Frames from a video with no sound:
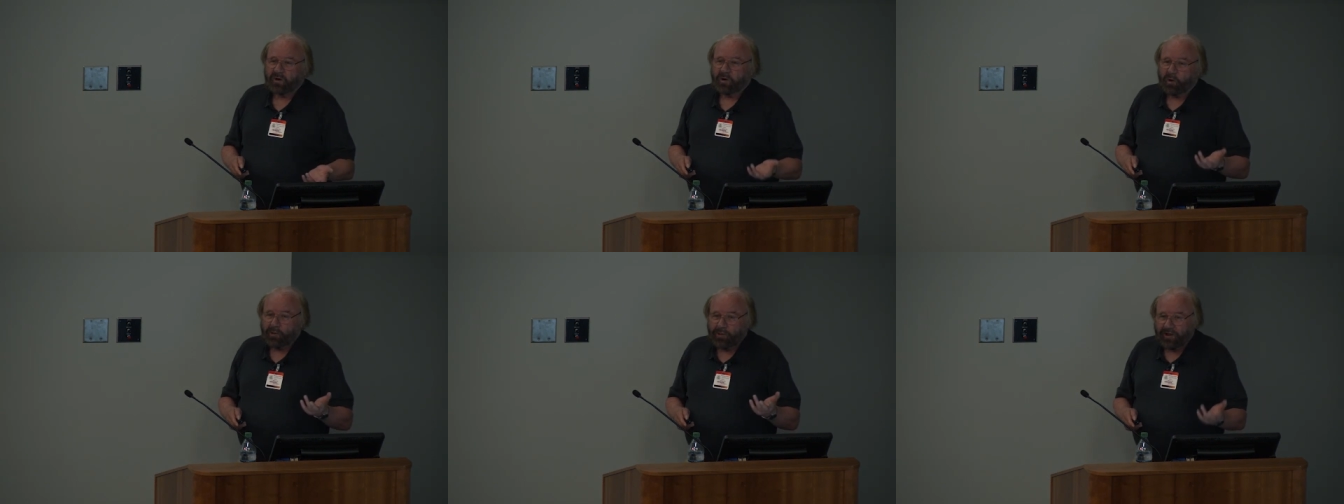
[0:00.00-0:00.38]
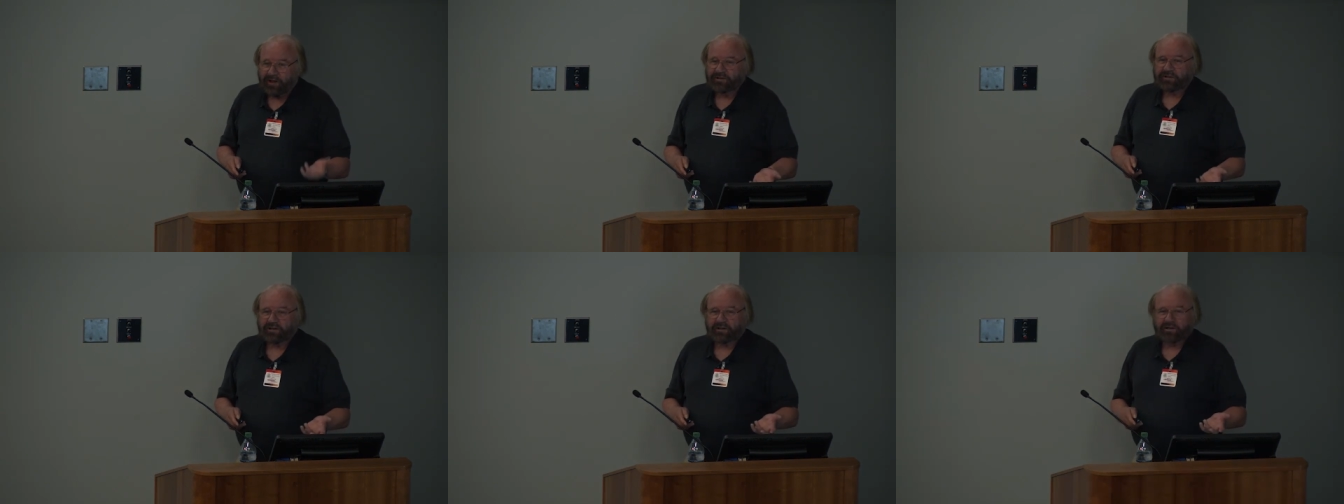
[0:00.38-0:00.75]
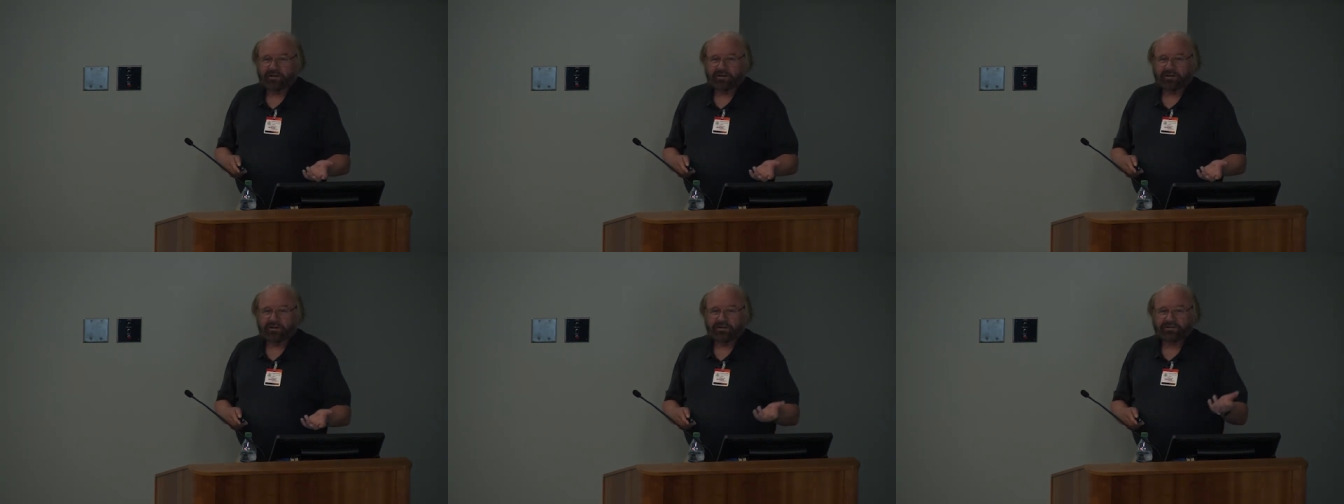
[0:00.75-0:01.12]
authentic
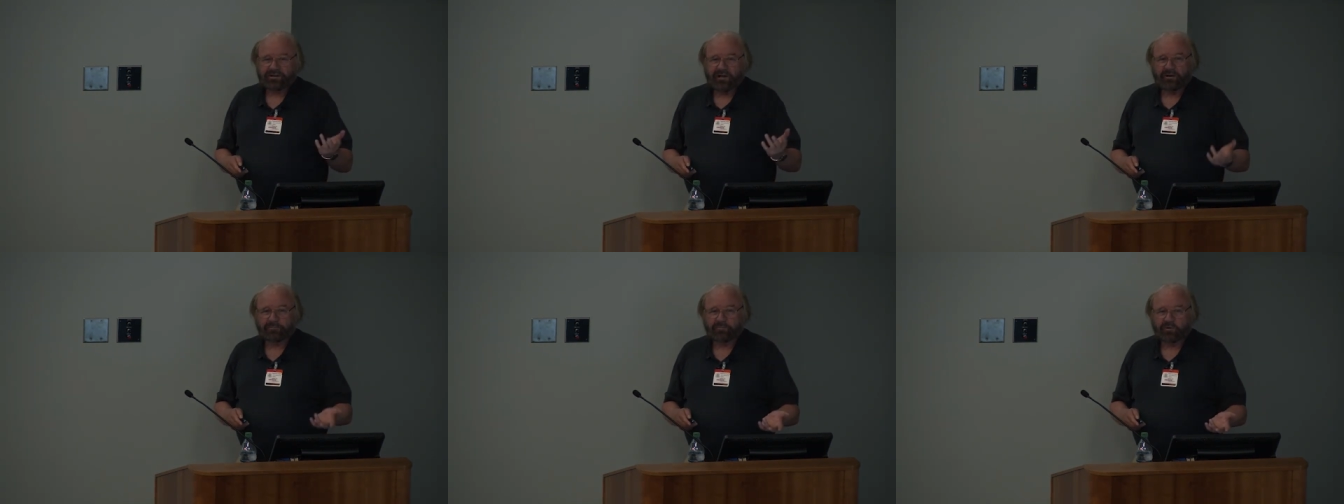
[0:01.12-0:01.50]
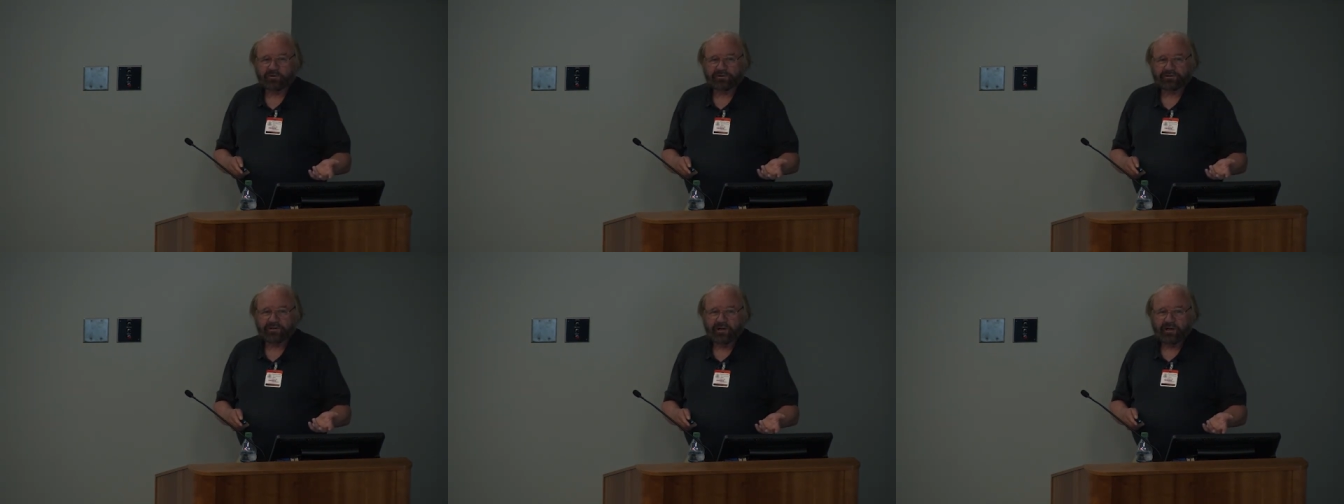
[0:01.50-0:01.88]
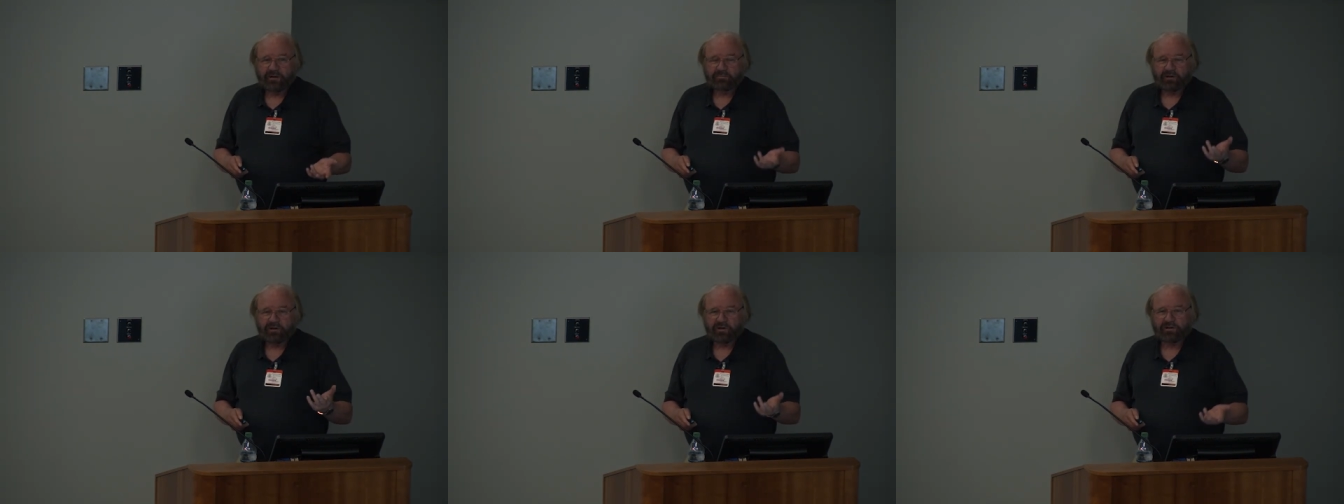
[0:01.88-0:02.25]
samples
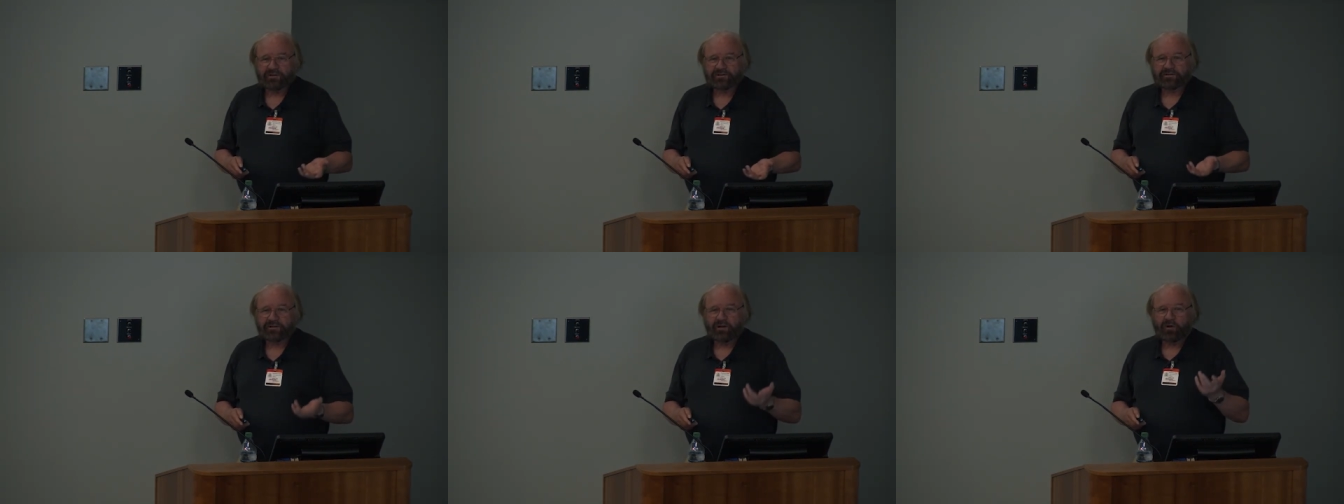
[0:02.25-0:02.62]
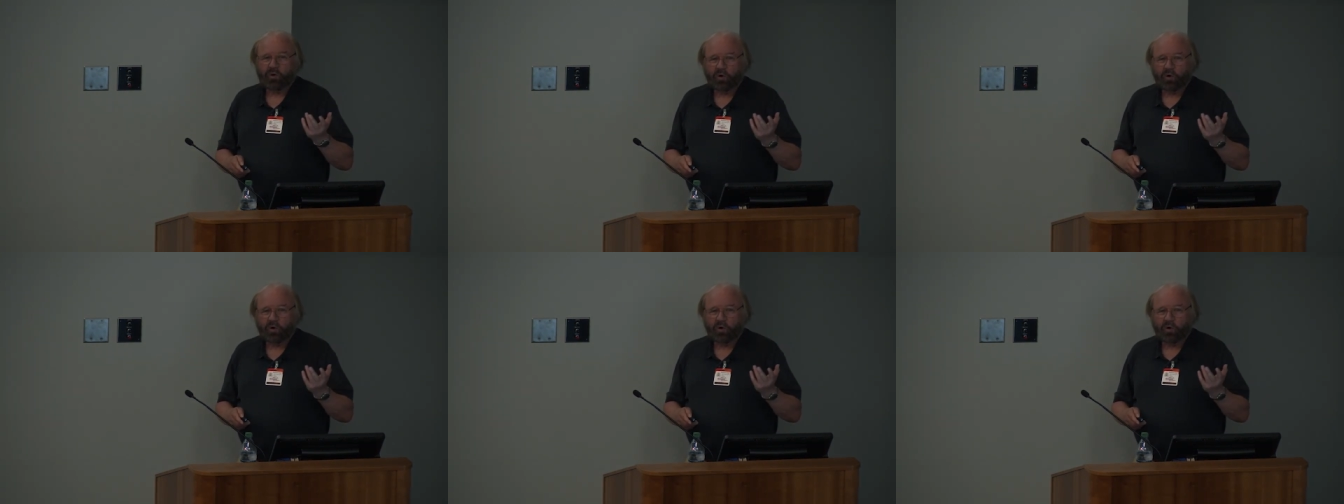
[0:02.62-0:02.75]
because